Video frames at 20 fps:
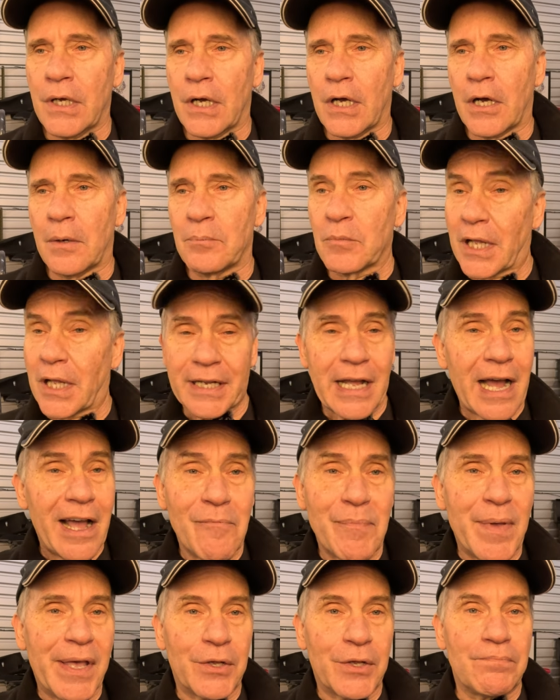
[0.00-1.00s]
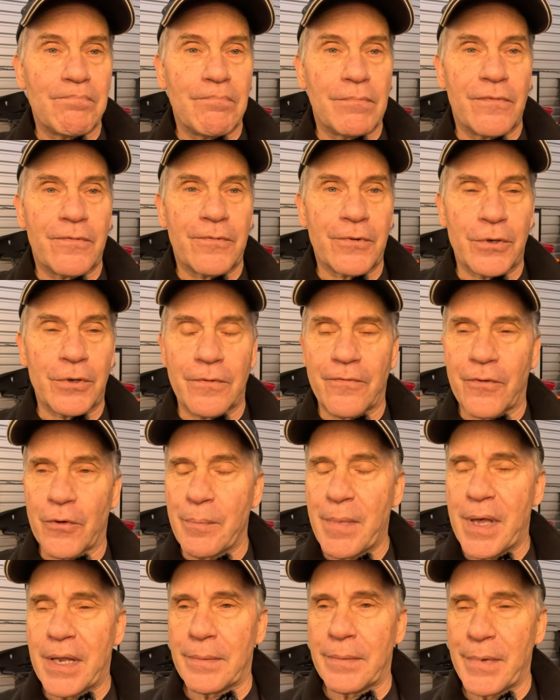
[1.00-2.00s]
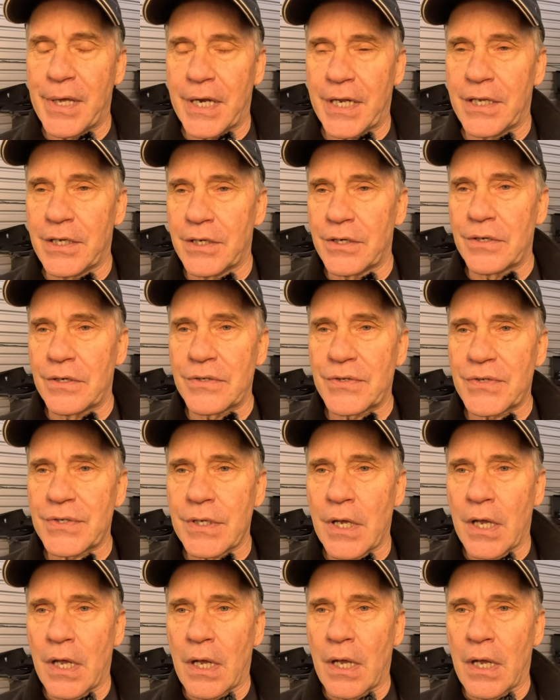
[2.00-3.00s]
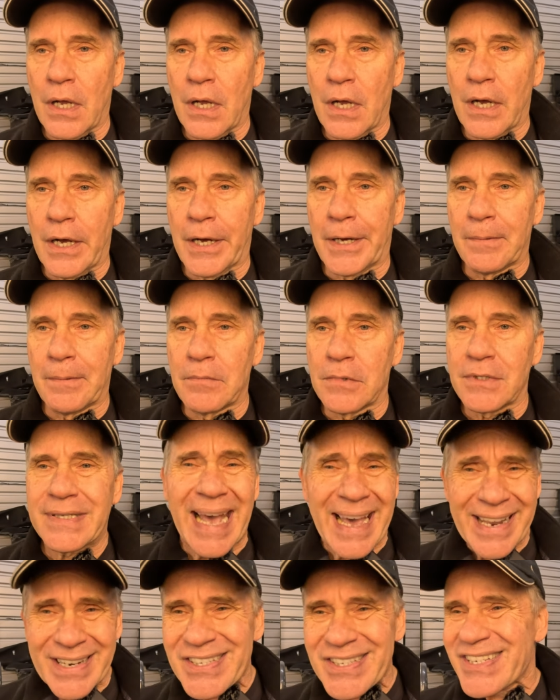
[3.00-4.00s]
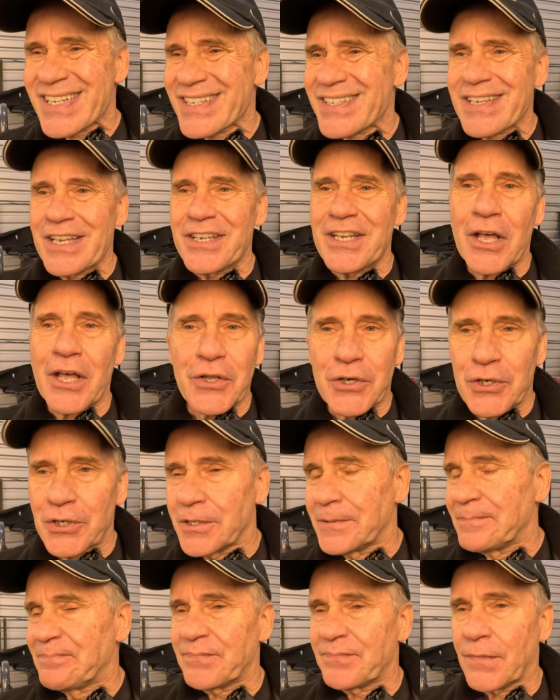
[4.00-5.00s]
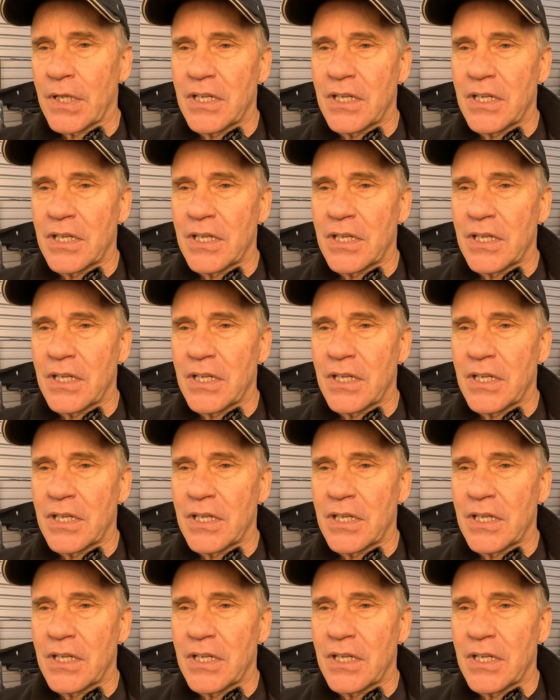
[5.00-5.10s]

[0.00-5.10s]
like I've been for many, many years, data is just another